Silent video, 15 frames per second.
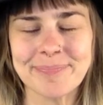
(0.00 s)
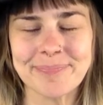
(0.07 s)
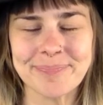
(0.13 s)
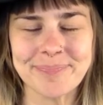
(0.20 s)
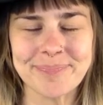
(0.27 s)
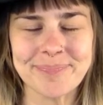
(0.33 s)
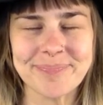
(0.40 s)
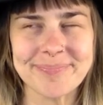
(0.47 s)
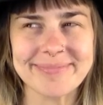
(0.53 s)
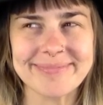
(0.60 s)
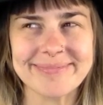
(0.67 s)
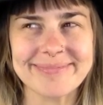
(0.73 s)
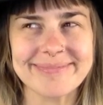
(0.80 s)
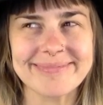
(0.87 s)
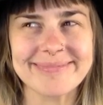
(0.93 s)

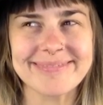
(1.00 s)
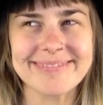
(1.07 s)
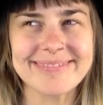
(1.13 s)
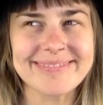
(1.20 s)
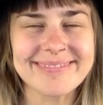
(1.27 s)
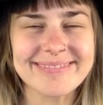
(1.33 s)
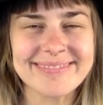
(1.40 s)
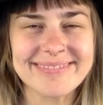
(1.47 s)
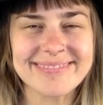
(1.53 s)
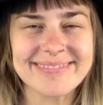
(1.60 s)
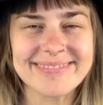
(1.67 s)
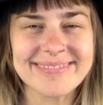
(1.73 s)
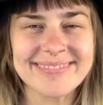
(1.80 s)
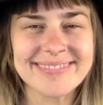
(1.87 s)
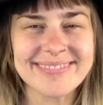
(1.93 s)

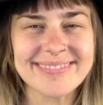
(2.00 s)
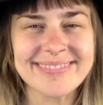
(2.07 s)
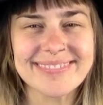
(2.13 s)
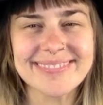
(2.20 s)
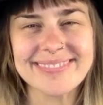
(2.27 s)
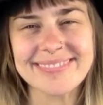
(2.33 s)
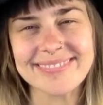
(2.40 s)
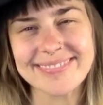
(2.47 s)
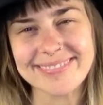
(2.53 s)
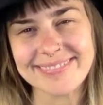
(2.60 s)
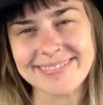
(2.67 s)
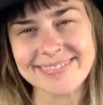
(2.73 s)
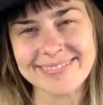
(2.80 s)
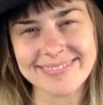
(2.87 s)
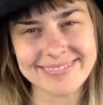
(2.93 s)

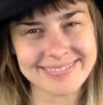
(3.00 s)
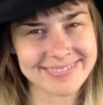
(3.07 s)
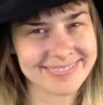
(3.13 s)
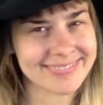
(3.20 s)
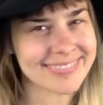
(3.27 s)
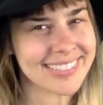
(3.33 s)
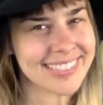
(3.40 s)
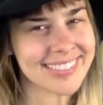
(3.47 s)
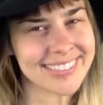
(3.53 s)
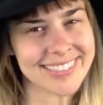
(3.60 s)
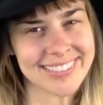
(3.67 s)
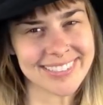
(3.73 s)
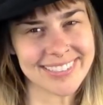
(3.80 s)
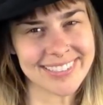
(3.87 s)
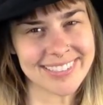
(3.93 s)

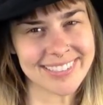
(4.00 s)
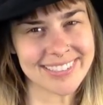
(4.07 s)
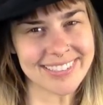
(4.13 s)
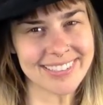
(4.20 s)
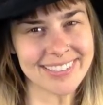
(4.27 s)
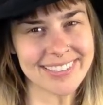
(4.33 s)
Nobody speaks.